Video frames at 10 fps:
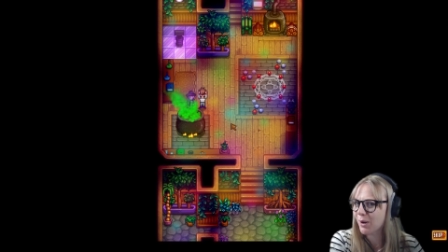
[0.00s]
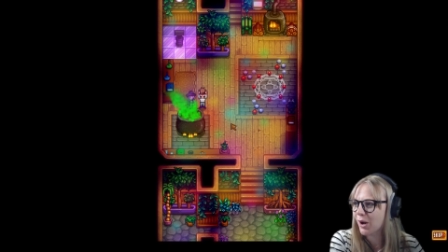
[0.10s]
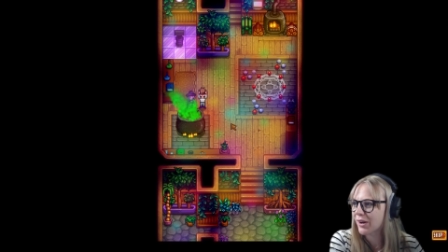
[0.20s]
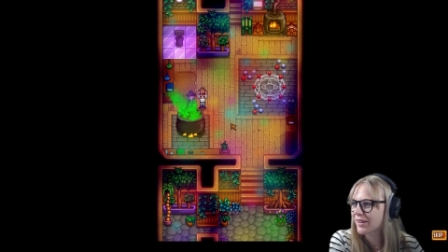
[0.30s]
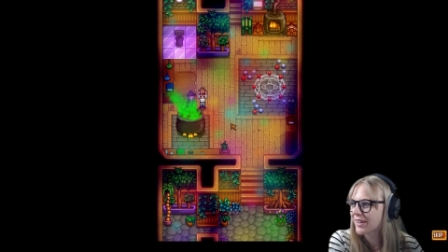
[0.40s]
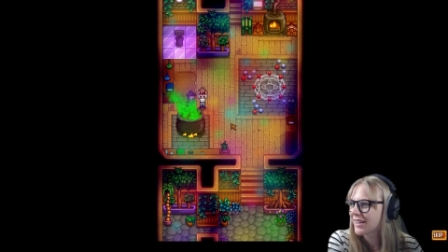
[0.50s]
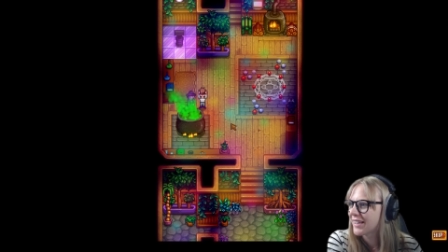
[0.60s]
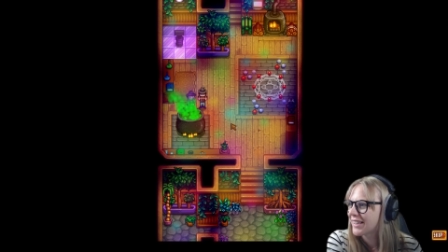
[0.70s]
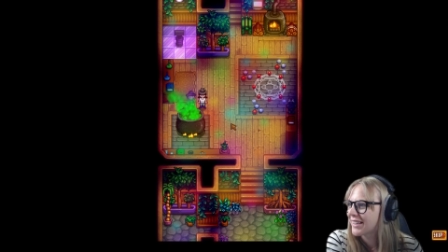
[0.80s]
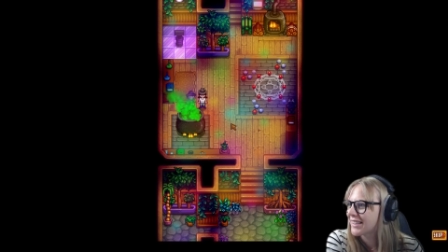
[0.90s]
a mod?
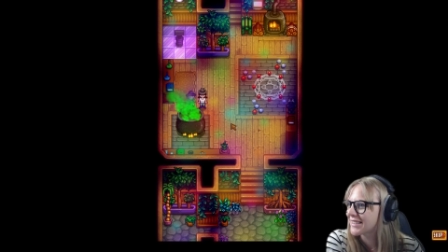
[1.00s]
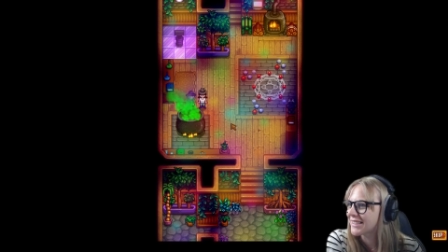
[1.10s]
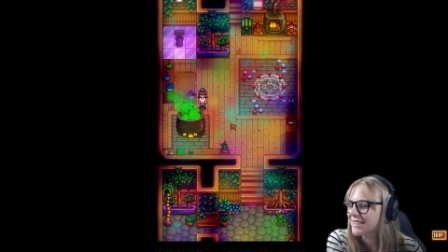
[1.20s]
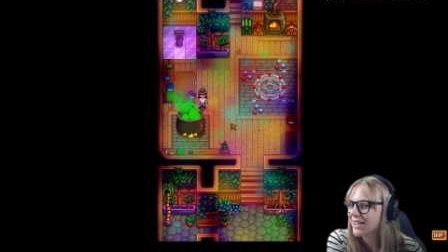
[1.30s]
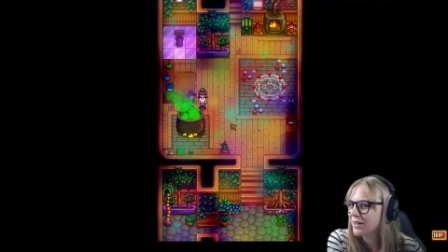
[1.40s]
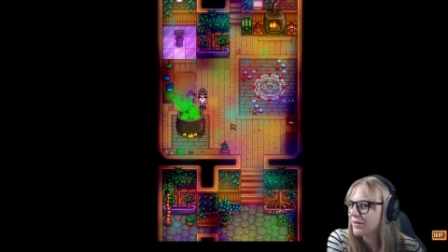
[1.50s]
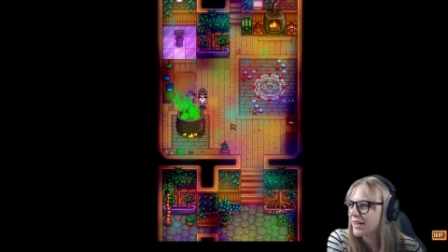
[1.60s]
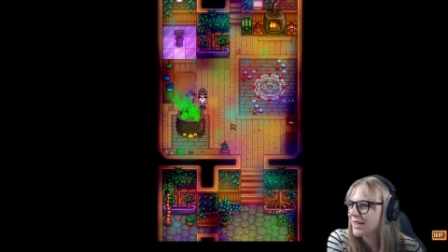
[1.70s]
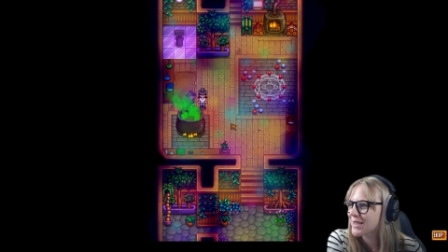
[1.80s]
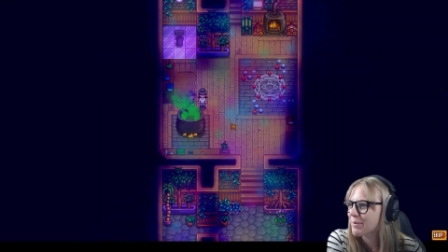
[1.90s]
Is this Stardew
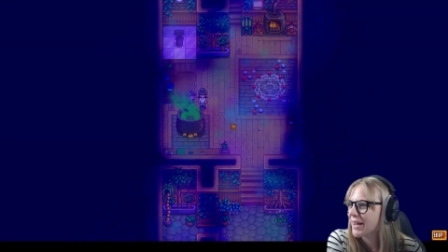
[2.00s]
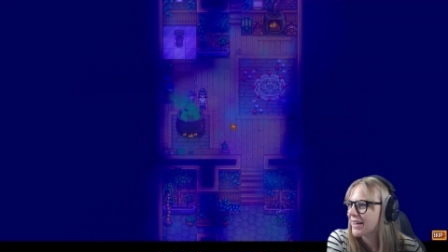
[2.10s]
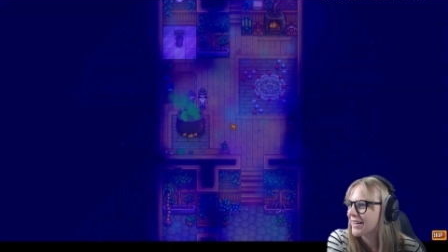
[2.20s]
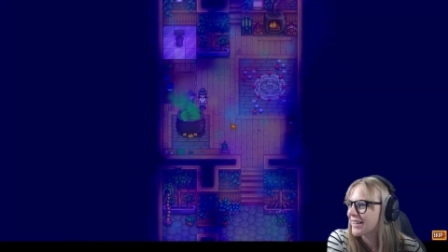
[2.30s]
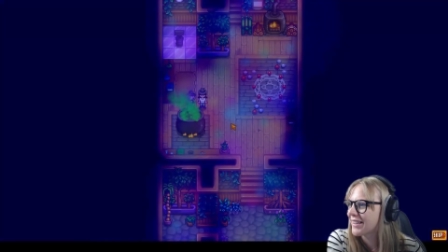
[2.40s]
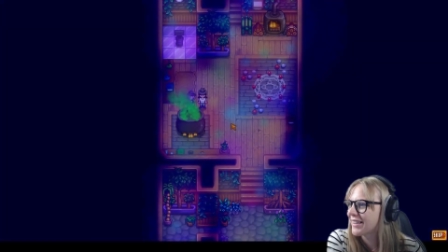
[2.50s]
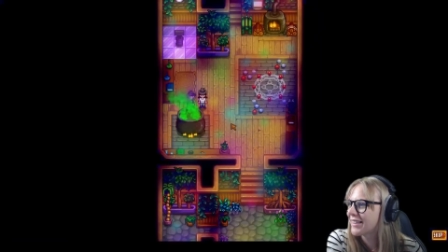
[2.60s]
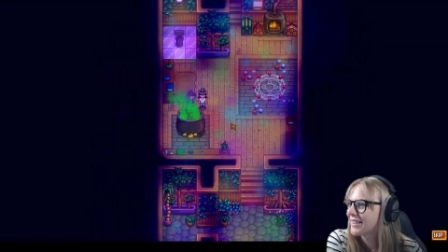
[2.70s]
Valley Expanded?